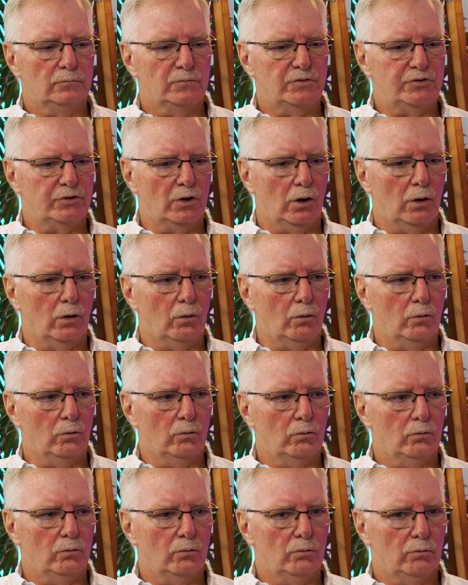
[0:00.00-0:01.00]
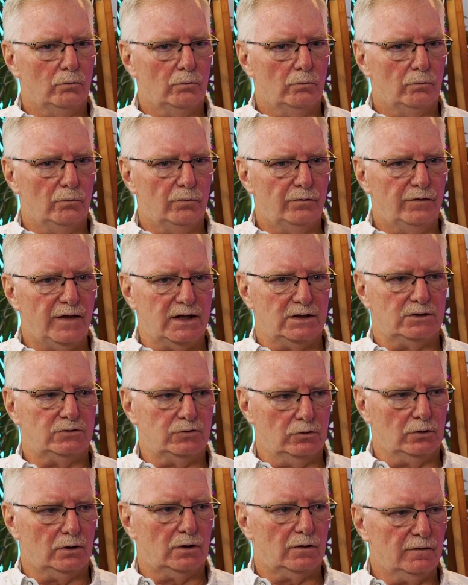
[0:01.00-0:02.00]
So they
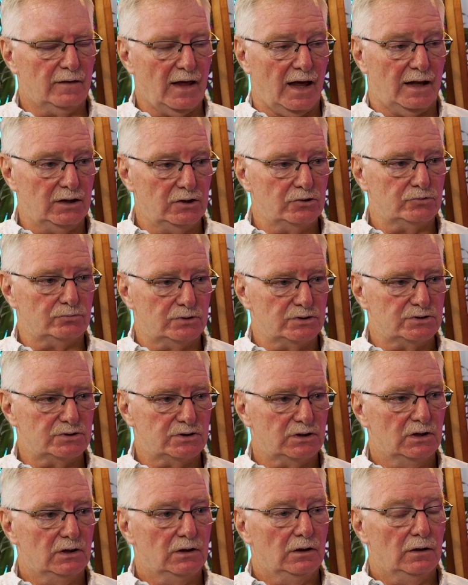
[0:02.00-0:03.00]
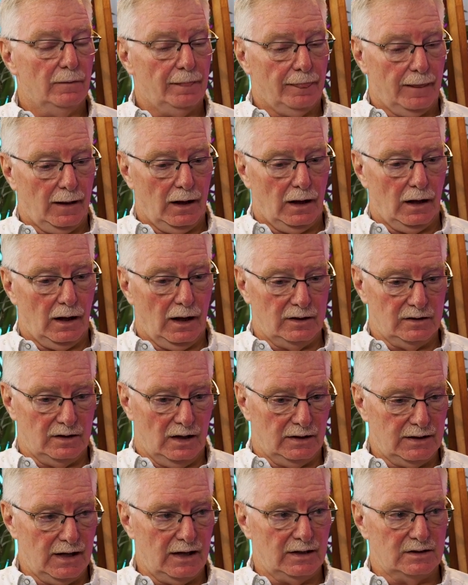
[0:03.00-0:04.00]
took that interest.
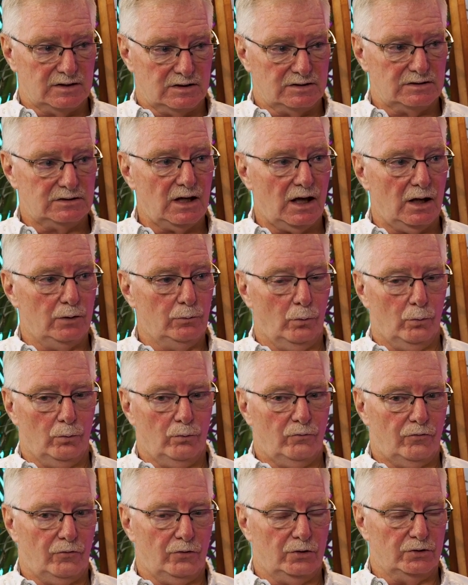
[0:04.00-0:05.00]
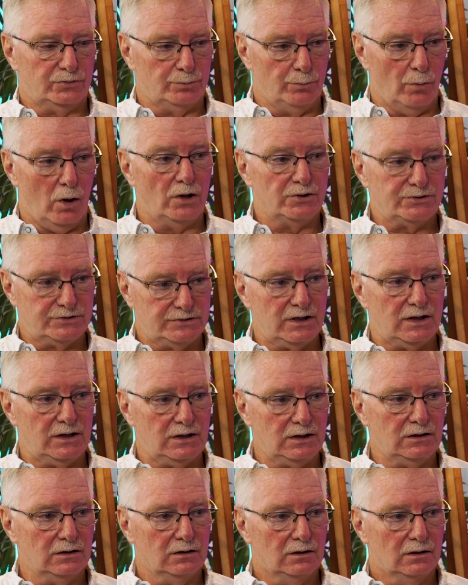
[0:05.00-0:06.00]
Again, as I said, for a small
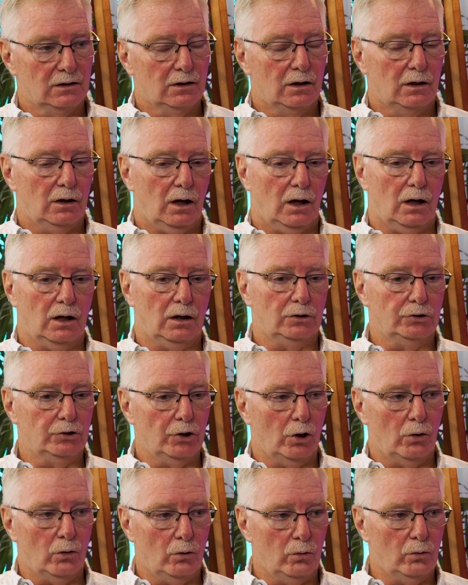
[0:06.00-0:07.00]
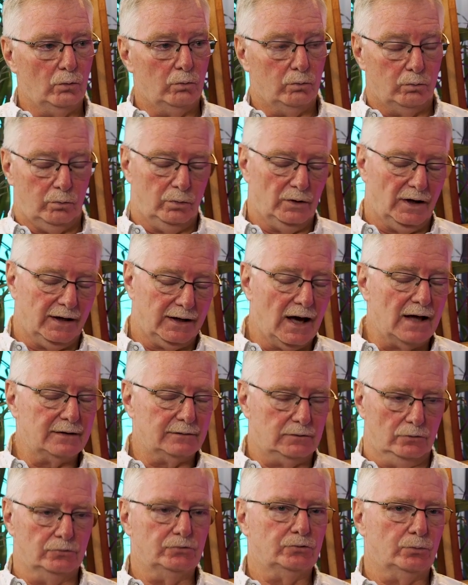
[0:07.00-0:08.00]
city, when I
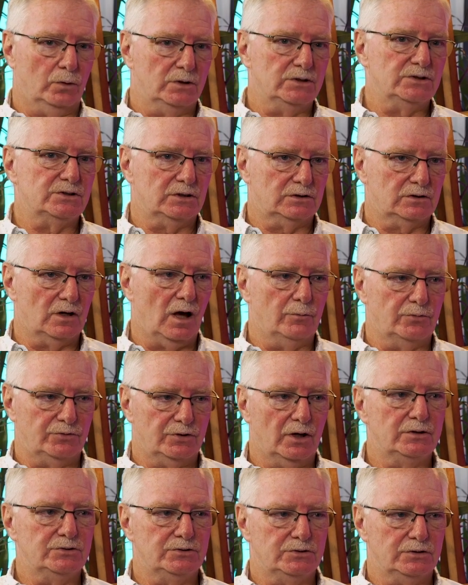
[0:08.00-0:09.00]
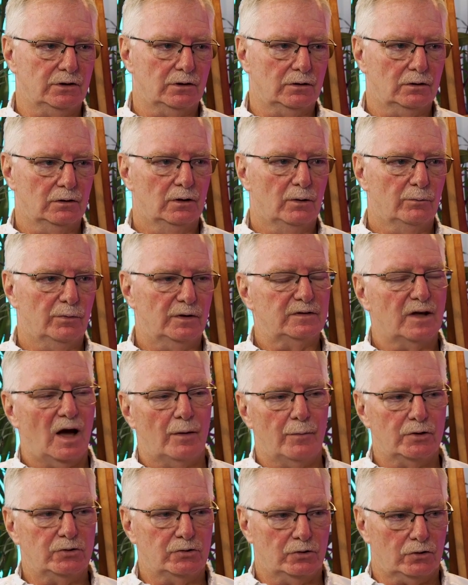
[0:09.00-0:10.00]
got there, it was 26 homicides a year. By the
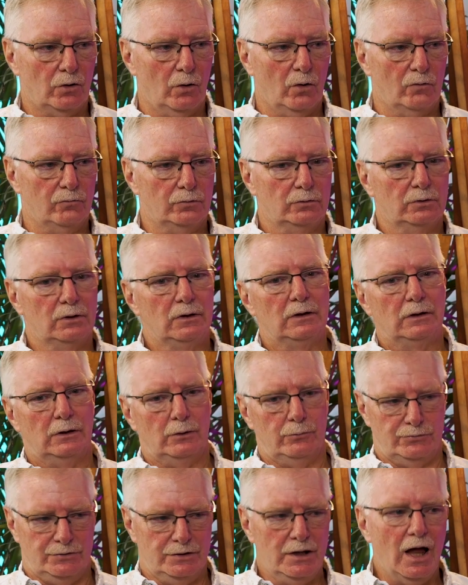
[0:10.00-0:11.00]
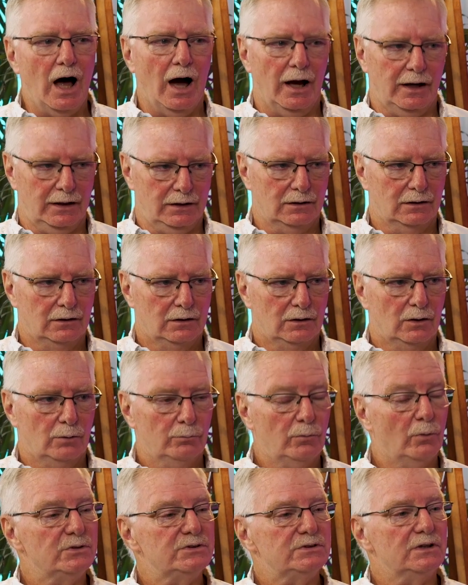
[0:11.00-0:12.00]
time I took over, it was
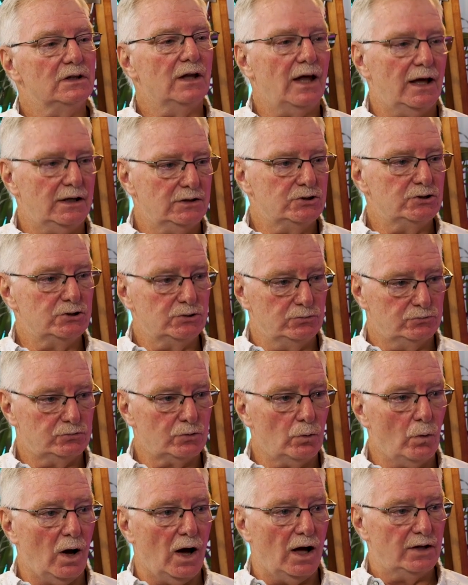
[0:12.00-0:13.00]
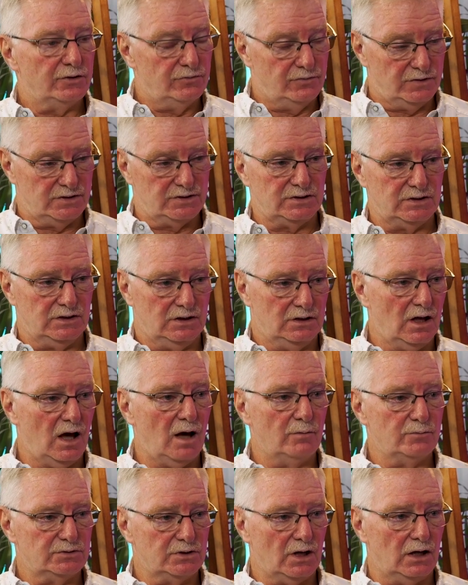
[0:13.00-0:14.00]
9. But we still had 2 squads, VC and
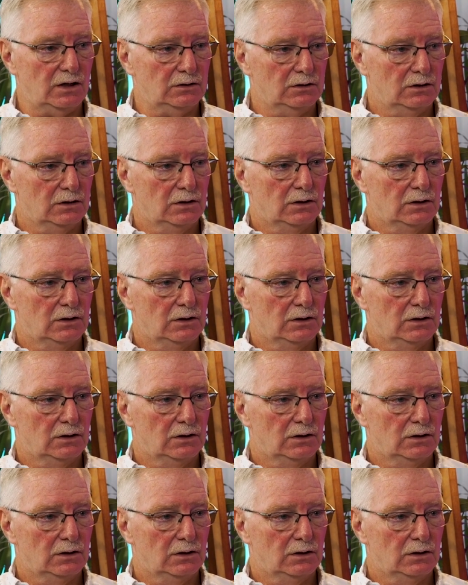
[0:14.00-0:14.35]
homicide.